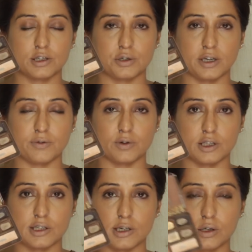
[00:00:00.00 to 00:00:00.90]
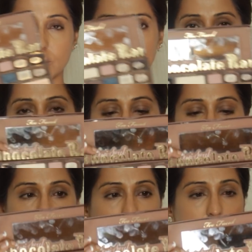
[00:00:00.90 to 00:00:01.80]
today for this look,
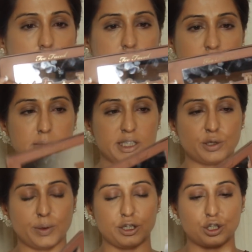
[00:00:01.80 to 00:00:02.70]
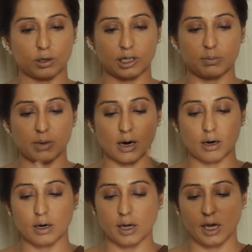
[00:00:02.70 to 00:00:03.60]
the semi-sweet chocolate
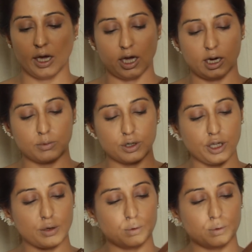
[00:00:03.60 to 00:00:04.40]
bar, and I'm going to